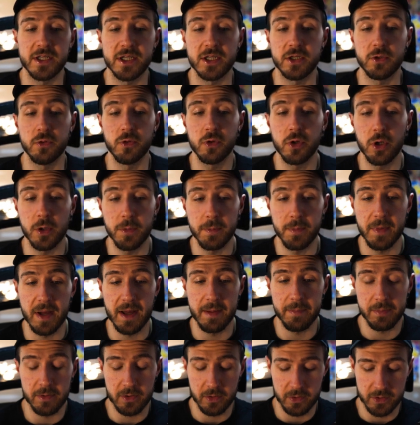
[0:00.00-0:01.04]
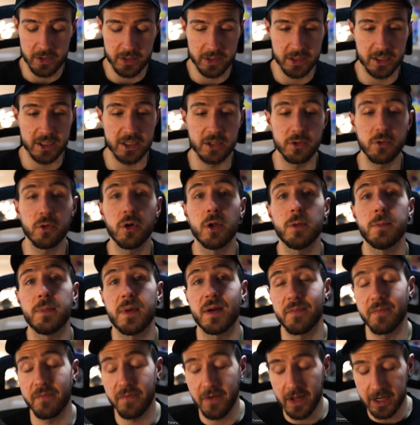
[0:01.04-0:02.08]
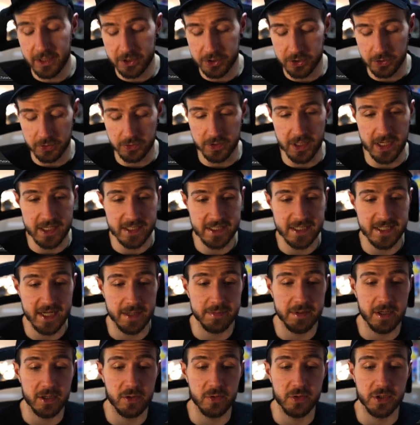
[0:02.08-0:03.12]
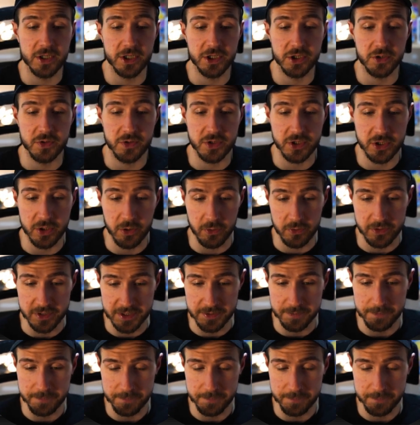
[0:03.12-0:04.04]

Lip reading: GoogleMap function accepts a location source.